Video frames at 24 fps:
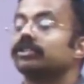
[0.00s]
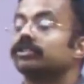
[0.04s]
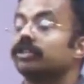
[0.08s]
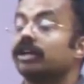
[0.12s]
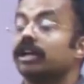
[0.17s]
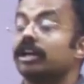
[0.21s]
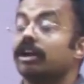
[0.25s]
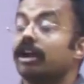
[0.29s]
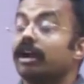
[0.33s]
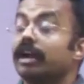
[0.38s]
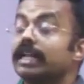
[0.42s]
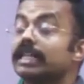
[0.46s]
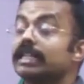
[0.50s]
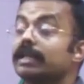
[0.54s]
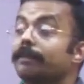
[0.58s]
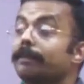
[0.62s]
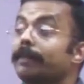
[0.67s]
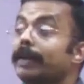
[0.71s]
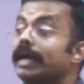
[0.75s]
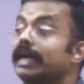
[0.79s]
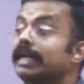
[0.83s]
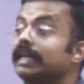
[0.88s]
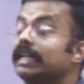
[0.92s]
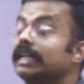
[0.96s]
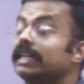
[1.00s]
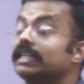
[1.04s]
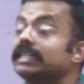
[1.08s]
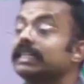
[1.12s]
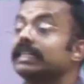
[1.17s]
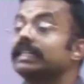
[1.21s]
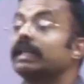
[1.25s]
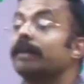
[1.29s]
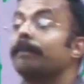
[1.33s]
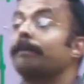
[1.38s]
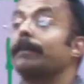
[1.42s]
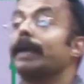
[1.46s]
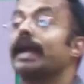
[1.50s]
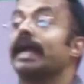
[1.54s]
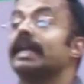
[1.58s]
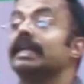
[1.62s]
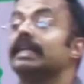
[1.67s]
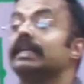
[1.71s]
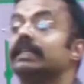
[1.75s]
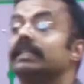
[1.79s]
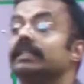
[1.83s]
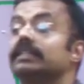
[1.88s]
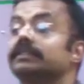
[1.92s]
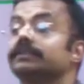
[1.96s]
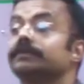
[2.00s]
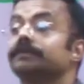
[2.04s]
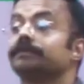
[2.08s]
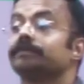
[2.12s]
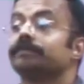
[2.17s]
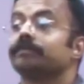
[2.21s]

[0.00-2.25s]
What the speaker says: Sorry, not in the paintings, in the paint.